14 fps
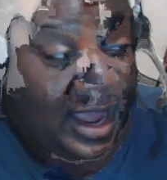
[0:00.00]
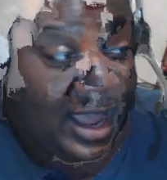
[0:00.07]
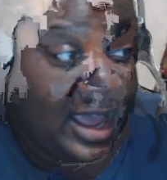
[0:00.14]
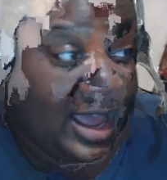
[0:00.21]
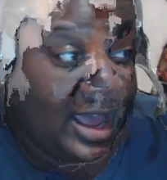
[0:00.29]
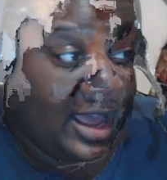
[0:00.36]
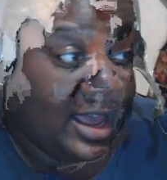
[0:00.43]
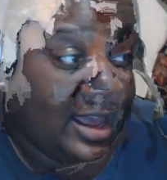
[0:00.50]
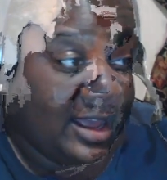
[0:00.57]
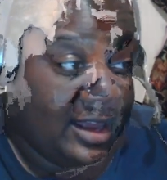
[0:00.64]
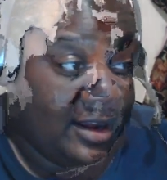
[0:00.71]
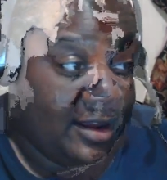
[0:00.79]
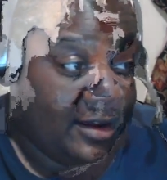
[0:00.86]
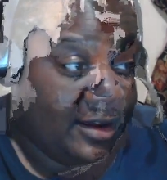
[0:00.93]
I
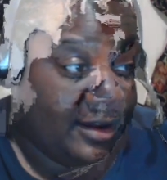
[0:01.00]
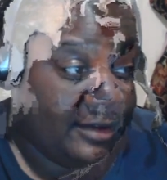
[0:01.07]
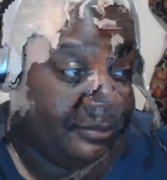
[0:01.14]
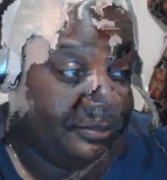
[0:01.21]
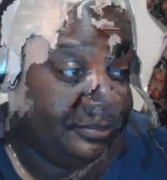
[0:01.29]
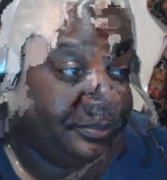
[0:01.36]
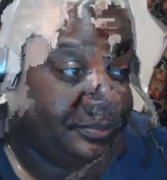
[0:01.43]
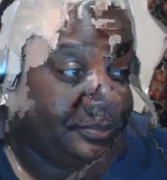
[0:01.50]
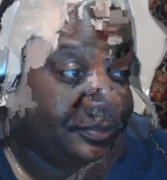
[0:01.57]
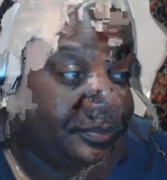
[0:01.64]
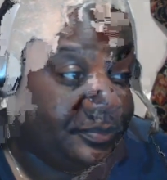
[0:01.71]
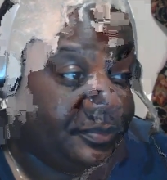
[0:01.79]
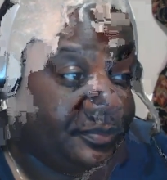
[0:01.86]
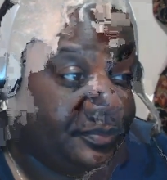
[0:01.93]
had the
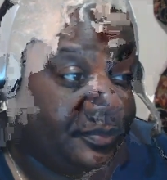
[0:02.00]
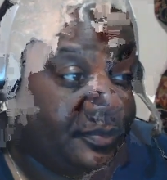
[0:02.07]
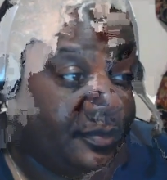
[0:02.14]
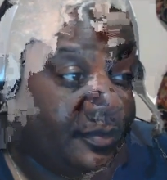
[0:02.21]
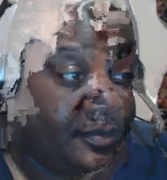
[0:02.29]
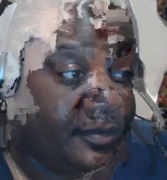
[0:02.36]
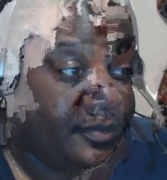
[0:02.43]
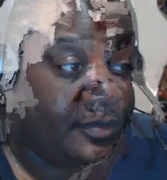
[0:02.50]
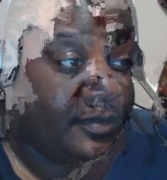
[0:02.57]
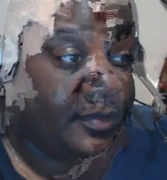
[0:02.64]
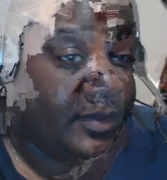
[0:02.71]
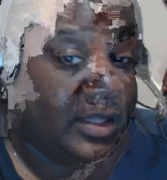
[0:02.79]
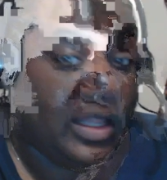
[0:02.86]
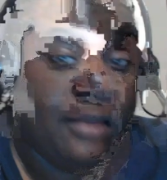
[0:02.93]

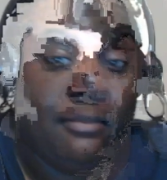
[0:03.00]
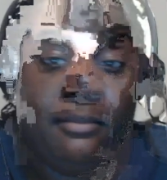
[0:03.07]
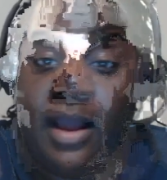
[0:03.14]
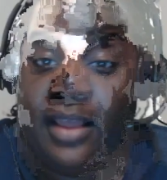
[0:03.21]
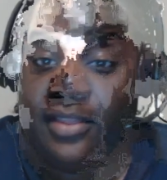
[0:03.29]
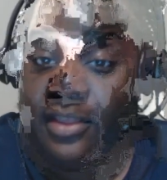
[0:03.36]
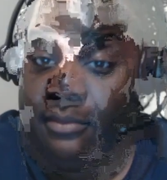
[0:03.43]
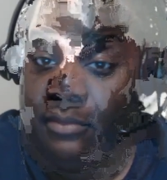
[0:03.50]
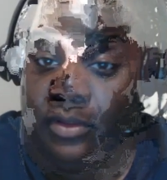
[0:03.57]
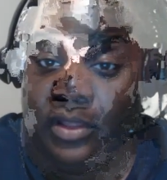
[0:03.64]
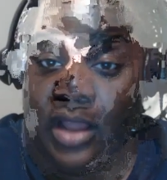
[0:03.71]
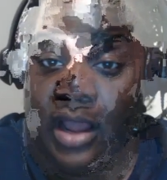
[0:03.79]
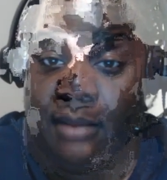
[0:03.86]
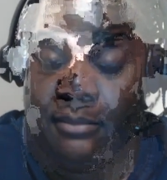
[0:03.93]

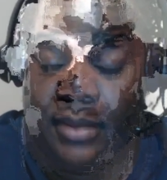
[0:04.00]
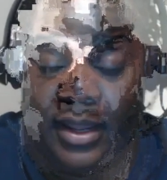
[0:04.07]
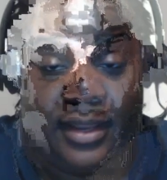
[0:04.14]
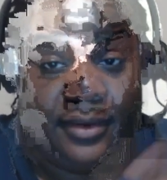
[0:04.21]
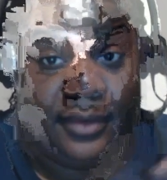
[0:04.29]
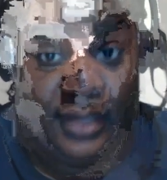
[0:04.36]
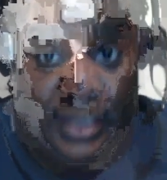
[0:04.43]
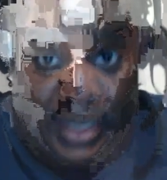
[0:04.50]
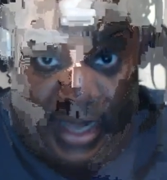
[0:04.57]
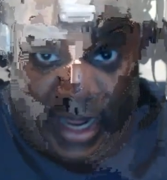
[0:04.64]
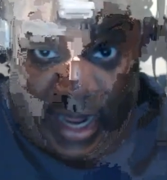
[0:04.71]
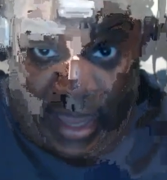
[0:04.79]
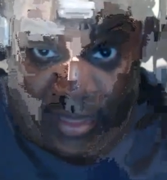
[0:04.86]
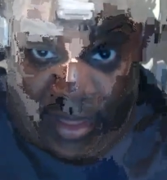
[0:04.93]
Mulan bun,
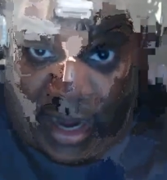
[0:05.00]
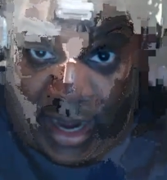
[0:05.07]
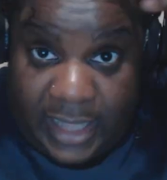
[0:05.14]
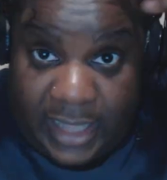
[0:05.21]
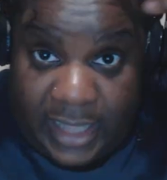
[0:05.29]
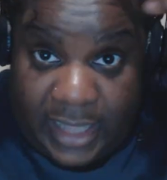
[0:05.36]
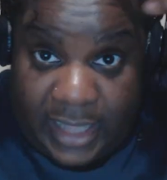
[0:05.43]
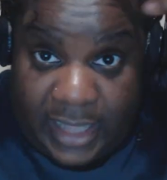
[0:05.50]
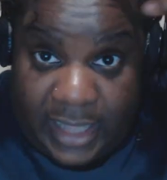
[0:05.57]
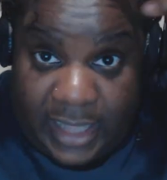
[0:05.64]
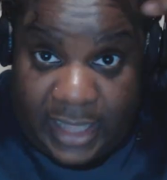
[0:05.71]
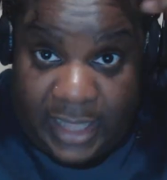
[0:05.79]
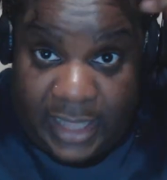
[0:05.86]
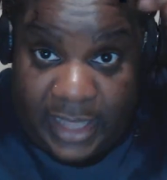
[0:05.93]
and then I
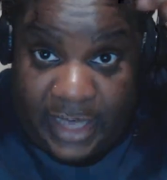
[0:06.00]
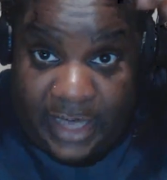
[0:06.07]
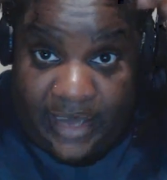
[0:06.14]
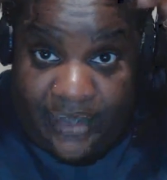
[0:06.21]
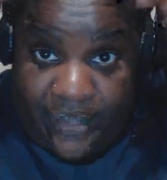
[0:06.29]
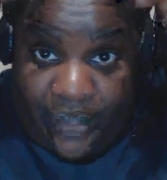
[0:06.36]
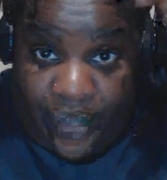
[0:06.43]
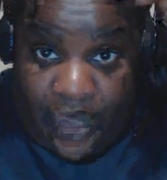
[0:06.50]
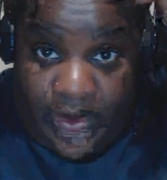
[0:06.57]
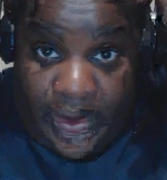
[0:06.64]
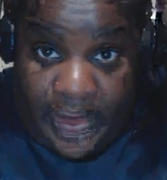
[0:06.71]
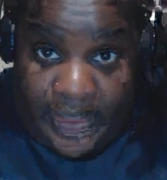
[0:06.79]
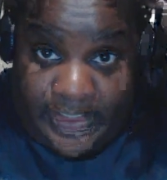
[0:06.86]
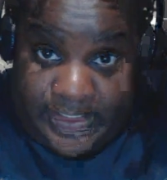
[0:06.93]
took the
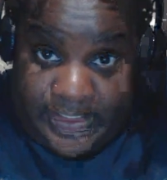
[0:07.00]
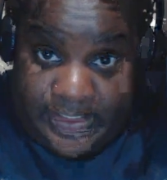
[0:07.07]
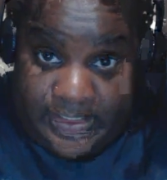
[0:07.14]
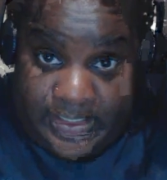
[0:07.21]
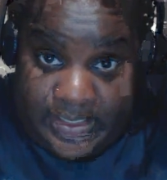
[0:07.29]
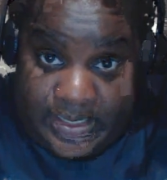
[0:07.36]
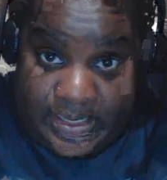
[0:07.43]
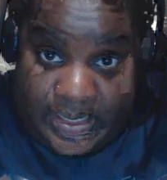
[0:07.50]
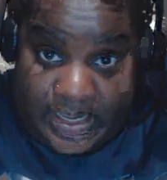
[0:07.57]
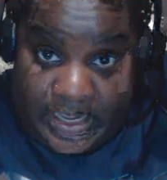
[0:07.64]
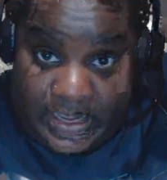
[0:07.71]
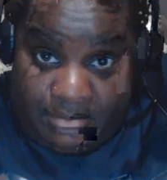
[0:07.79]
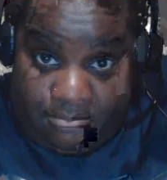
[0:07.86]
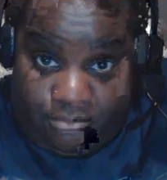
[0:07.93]
front
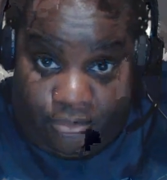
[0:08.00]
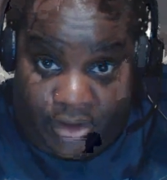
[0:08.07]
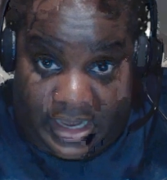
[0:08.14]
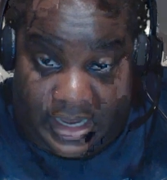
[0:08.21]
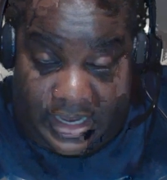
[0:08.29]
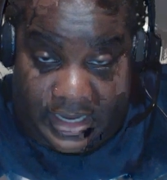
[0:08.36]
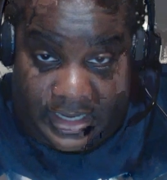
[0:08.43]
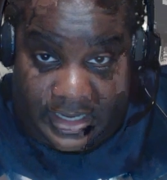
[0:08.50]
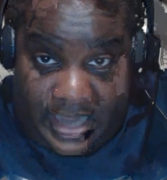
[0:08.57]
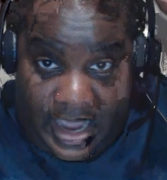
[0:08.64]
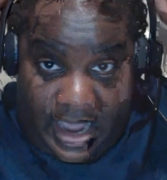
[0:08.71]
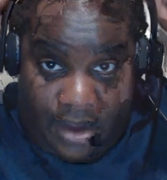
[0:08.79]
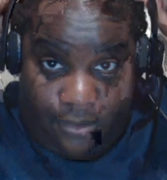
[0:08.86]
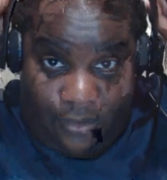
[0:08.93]
and braided it
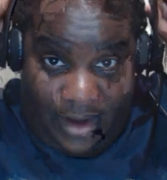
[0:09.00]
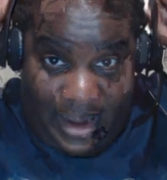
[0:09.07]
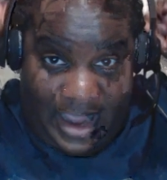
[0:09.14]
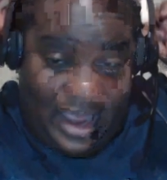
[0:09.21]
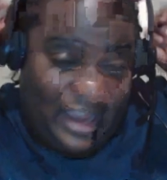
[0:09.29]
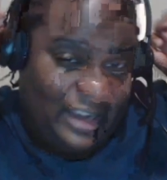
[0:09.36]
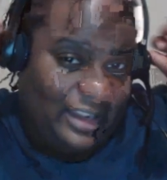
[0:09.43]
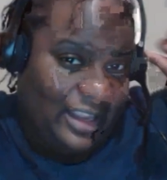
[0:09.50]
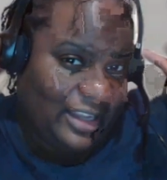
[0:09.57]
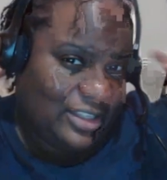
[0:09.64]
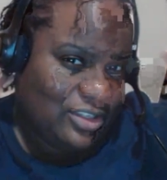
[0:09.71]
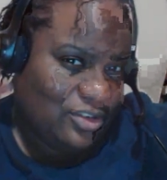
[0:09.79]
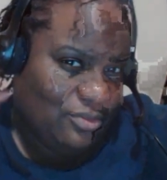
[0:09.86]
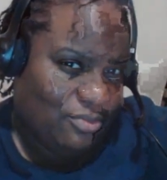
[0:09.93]
down where I had
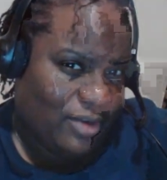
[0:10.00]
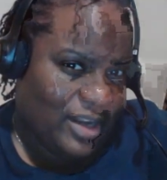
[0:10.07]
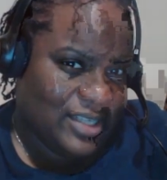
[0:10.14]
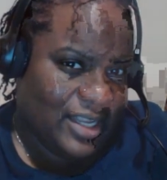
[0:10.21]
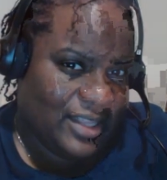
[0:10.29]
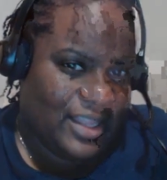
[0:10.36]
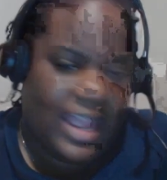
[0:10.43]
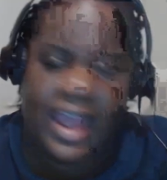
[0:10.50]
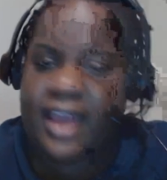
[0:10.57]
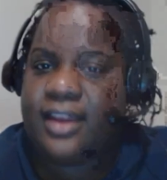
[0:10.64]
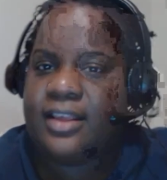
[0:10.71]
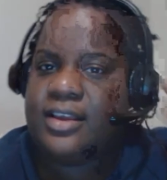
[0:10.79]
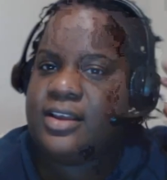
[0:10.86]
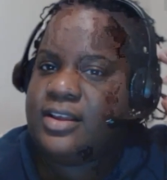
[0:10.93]
like two braids like that.